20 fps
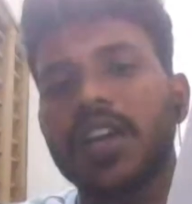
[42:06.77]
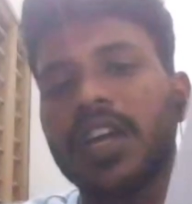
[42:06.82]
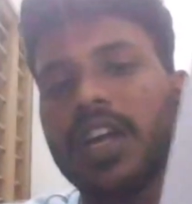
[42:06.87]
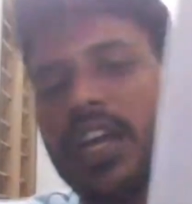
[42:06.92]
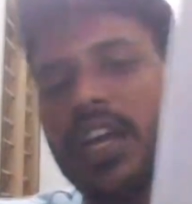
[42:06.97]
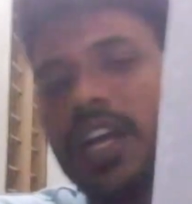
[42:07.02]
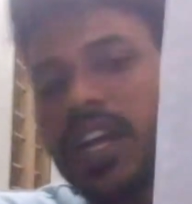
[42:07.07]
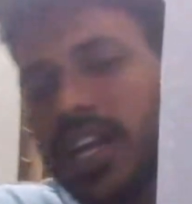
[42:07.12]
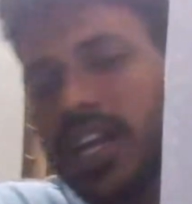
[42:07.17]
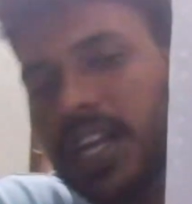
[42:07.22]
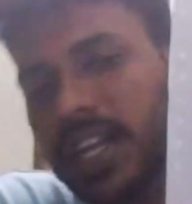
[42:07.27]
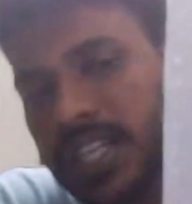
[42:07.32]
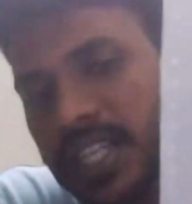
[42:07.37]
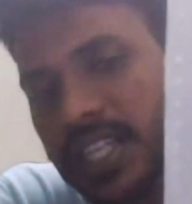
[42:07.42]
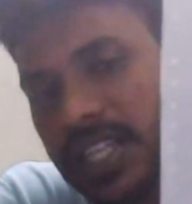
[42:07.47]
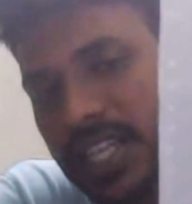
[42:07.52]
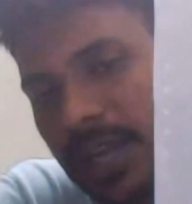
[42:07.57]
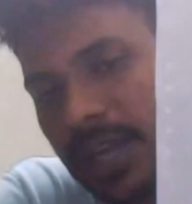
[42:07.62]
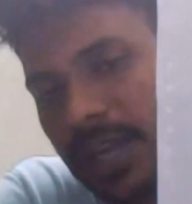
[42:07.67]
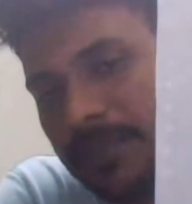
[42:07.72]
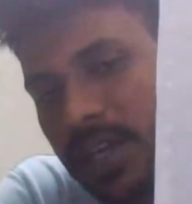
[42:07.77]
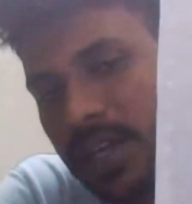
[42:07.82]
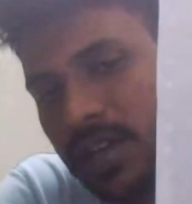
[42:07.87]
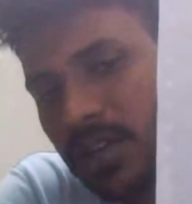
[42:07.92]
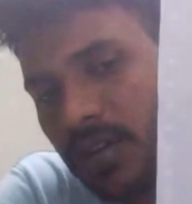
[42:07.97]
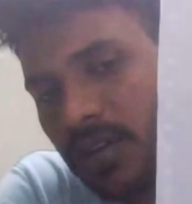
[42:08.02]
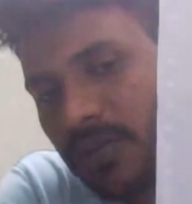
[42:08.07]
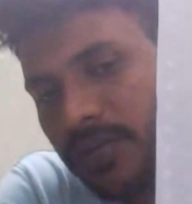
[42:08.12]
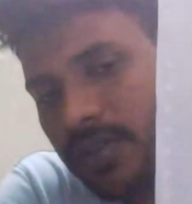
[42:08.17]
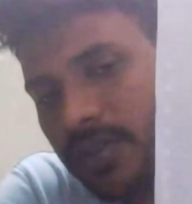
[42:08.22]
a normal clock. It
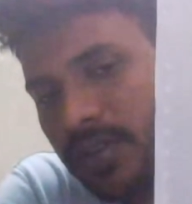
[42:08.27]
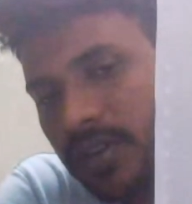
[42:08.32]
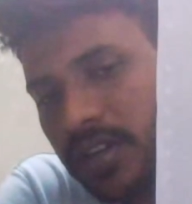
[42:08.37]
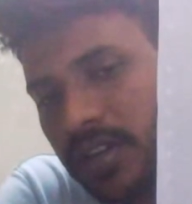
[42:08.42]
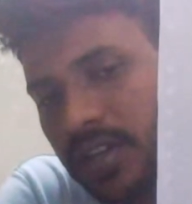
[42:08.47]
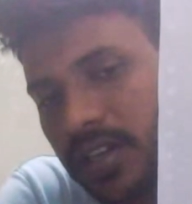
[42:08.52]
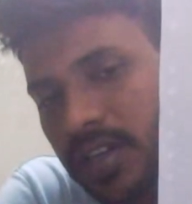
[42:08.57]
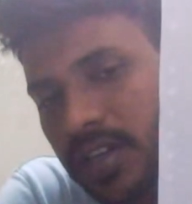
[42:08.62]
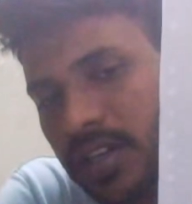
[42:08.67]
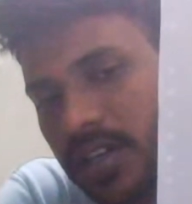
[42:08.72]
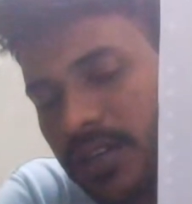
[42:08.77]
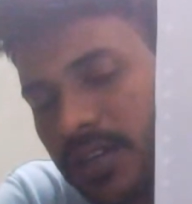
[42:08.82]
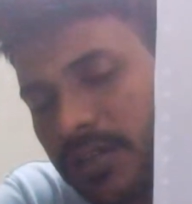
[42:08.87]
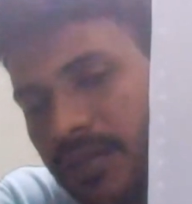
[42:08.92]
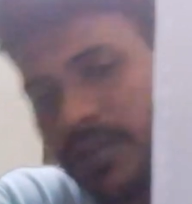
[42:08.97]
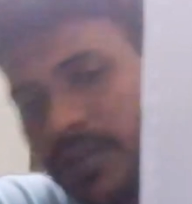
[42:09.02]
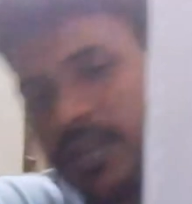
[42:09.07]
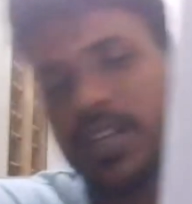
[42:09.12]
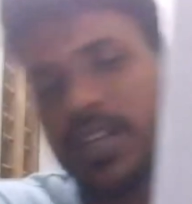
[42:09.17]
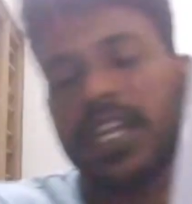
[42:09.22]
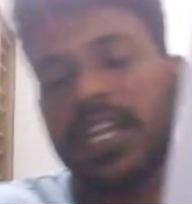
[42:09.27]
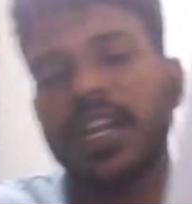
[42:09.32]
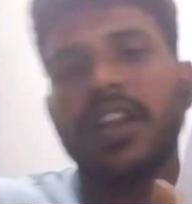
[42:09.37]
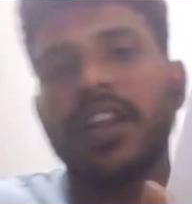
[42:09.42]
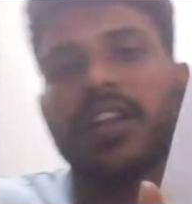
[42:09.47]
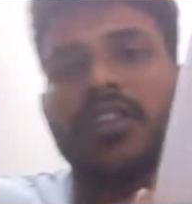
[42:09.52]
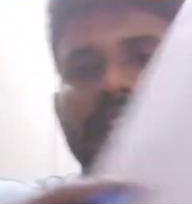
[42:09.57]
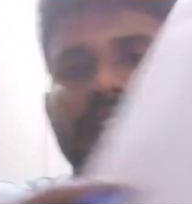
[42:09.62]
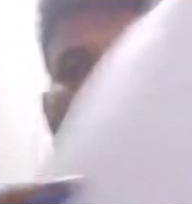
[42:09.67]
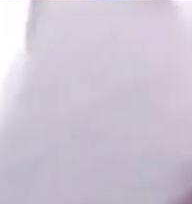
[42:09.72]
starts from zero,
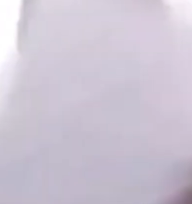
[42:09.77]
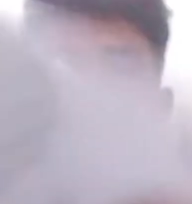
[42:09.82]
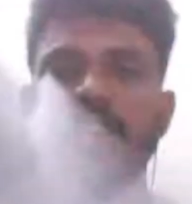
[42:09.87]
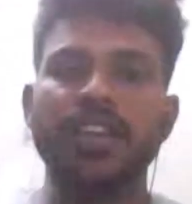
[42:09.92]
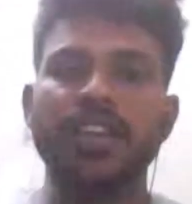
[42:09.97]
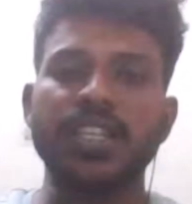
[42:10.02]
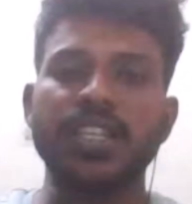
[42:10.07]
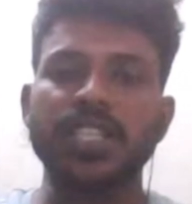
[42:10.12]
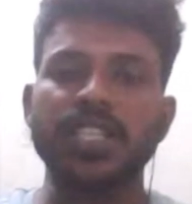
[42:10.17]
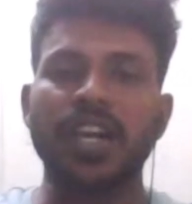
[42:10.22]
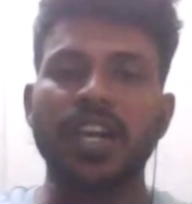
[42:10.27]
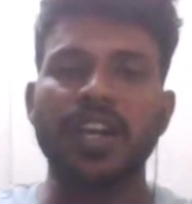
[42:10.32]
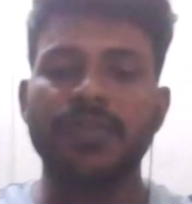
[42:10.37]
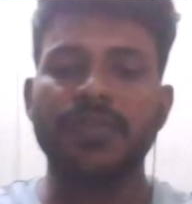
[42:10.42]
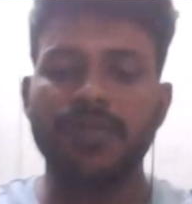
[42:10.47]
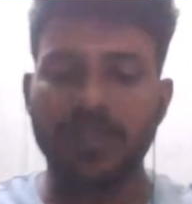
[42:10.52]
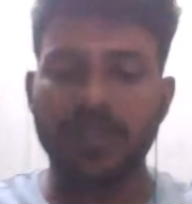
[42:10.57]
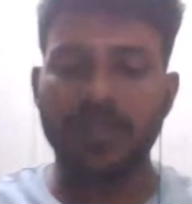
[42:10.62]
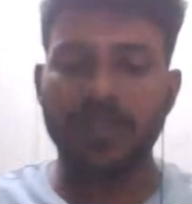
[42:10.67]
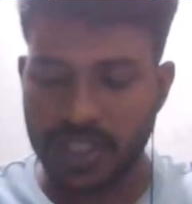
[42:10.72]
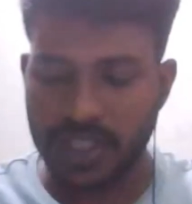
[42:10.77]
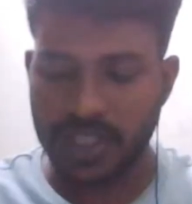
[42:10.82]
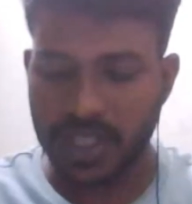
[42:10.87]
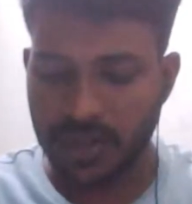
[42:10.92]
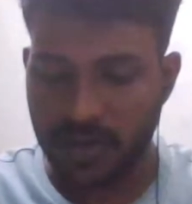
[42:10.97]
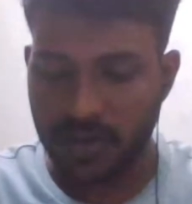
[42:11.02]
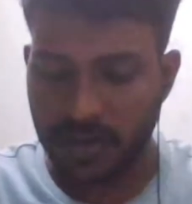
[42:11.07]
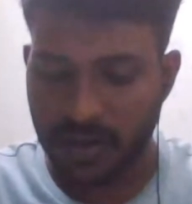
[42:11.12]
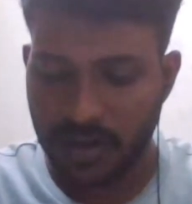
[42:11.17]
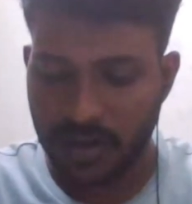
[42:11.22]
but it starts
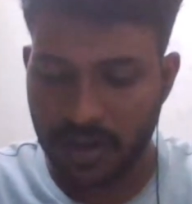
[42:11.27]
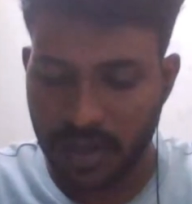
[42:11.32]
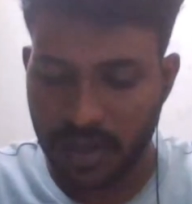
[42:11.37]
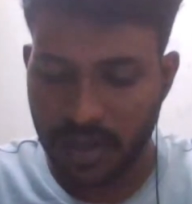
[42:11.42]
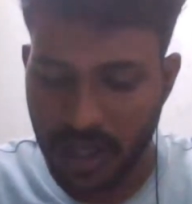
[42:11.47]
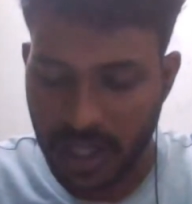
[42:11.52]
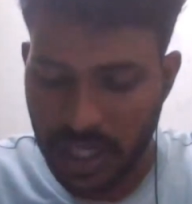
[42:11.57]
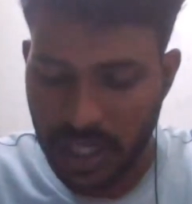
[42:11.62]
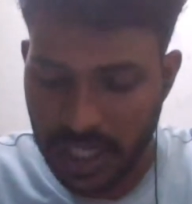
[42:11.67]
from zero.